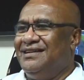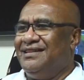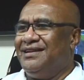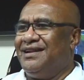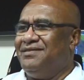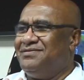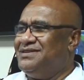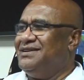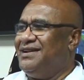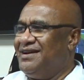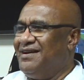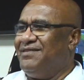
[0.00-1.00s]
that I've
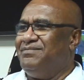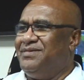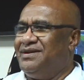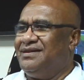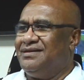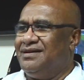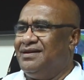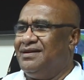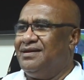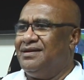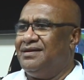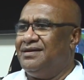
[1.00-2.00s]
seen a
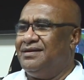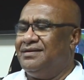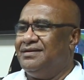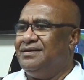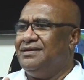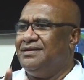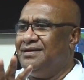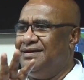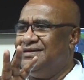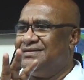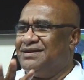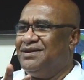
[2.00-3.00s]
government
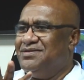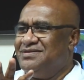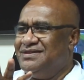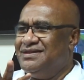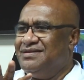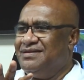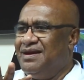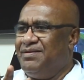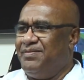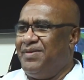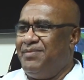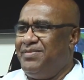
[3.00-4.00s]
disclosing
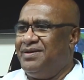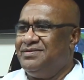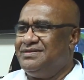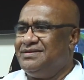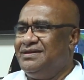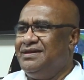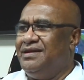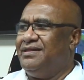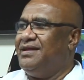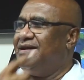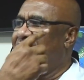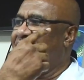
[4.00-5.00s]
amounts
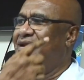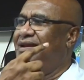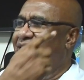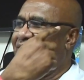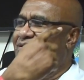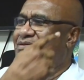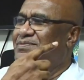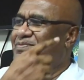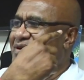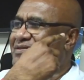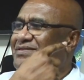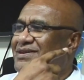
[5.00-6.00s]
that relate to
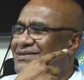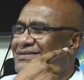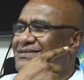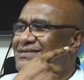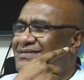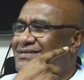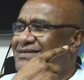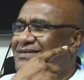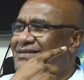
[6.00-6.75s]
previous